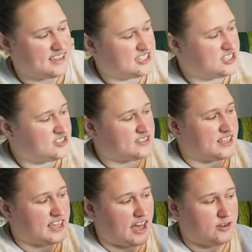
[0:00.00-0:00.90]
She's using the
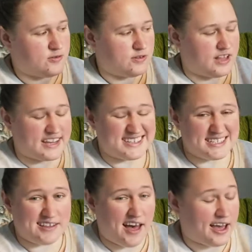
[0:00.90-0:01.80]
kangaroo like a
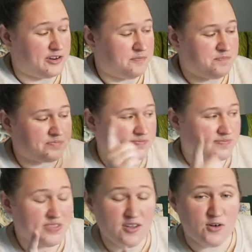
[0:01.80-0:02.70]
slide.
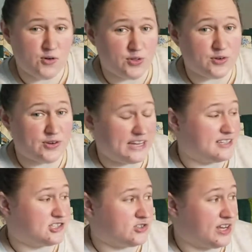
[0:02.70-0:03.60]
Although in
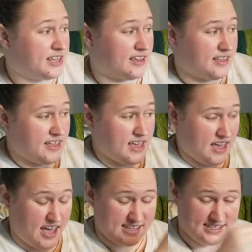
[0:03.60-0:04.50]
Australia,
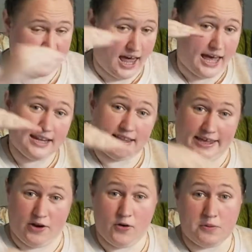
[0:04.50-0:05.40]
a slide,
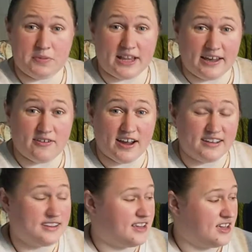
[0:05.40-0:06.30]
like on a
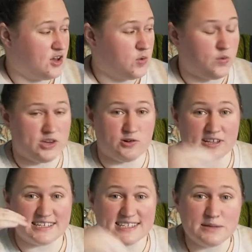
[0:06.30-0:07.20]
playground, we
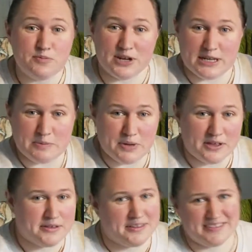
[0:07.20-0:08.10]
call a slippery dip.
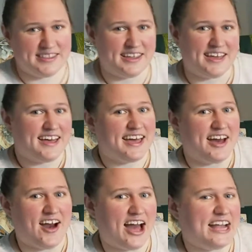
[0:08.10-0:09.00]

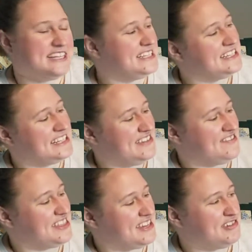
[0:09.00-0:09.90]
I didn't
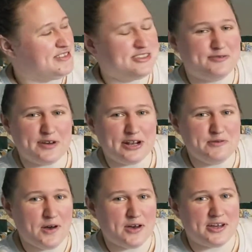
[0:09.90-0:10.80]
even think it was a funny
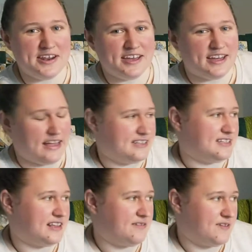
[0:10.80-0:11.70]
word
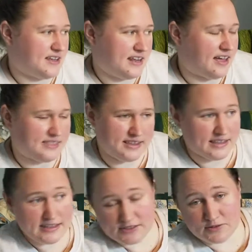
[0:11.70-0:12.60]
until I found out that
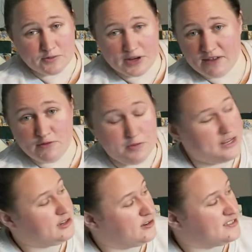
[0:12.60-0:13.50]
that's not what
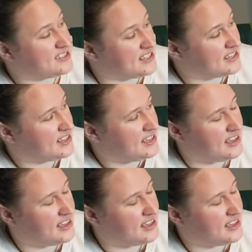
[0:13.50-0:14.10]
everybody calls it.